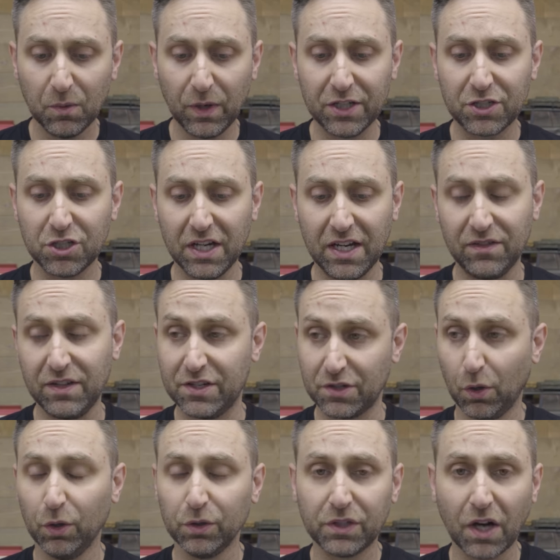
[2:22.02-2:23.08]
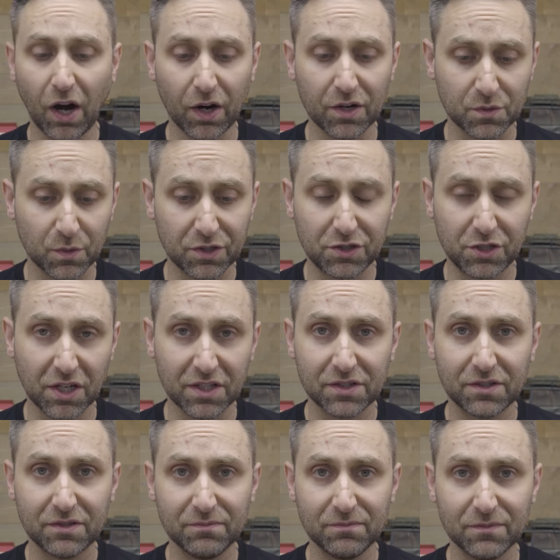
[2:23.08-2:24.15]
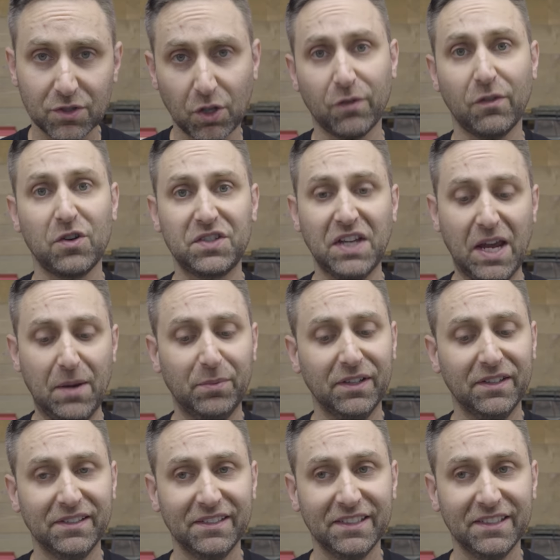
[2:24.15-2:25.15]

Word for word: which in these old cars was just servo tape,